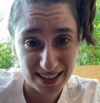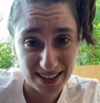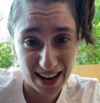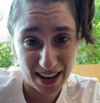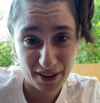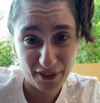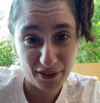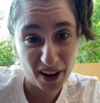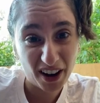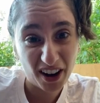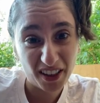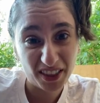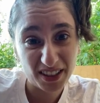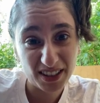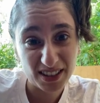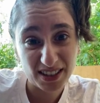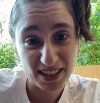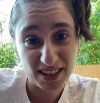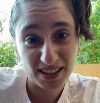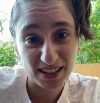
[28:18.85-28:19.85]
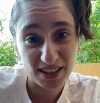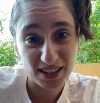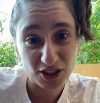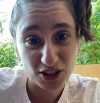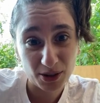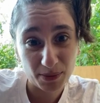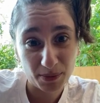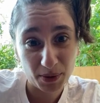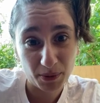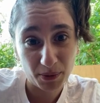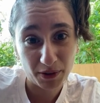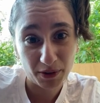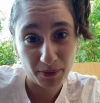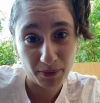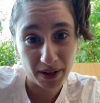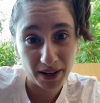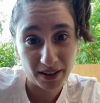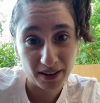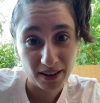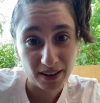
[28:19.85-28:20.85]
And if I got the citizenship, it would have
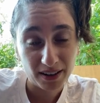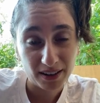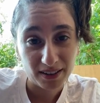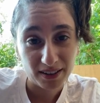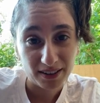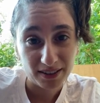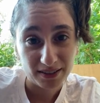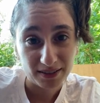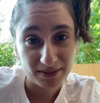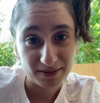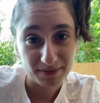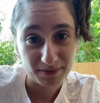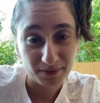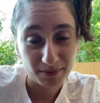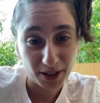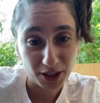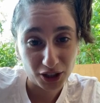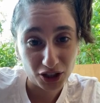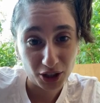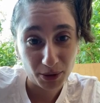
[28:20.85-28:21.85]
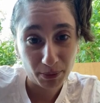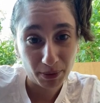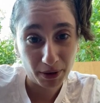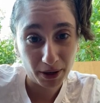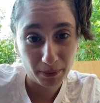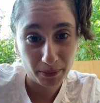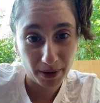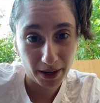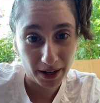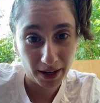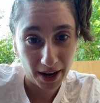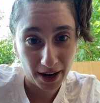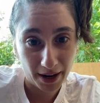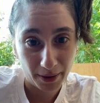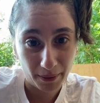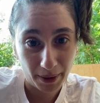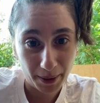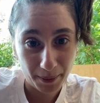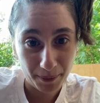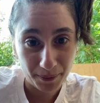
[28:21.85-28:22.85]
been much cheaper. But
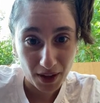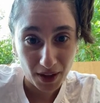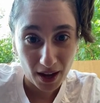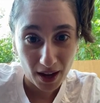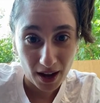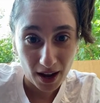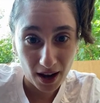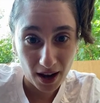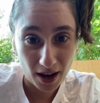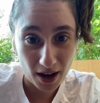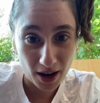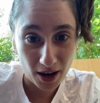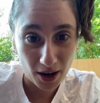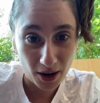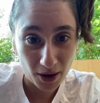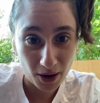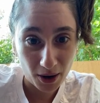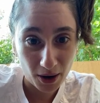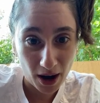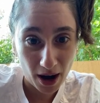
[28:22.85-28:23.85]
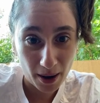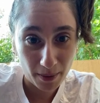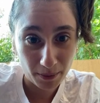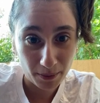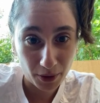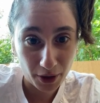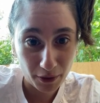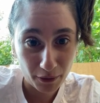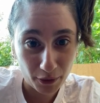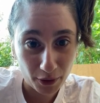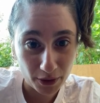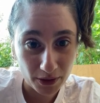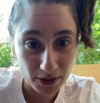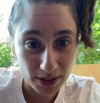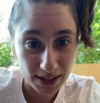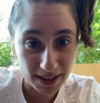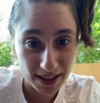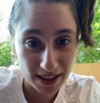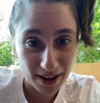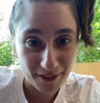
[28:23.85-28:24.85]
anyway, I'm looking forward to
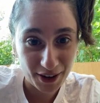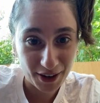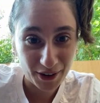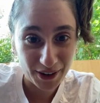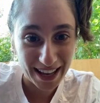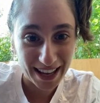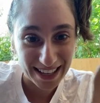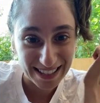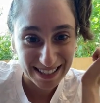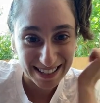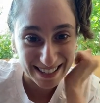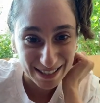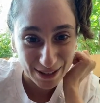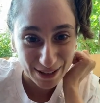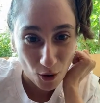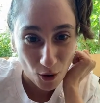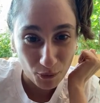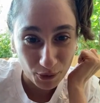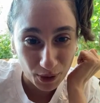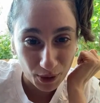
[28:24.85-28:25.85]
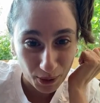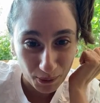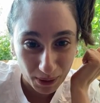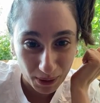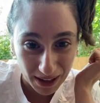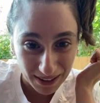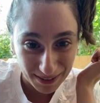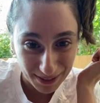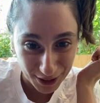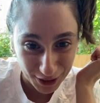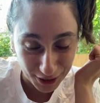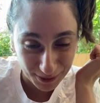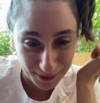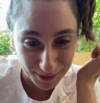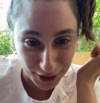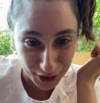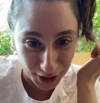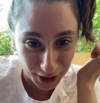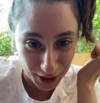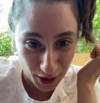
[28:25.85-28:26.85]
seeing that video. Yes, hopefully it will
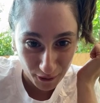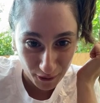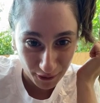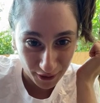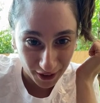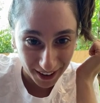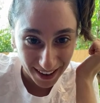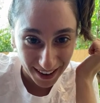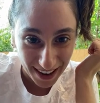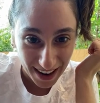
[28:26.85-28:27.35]
turn out fun.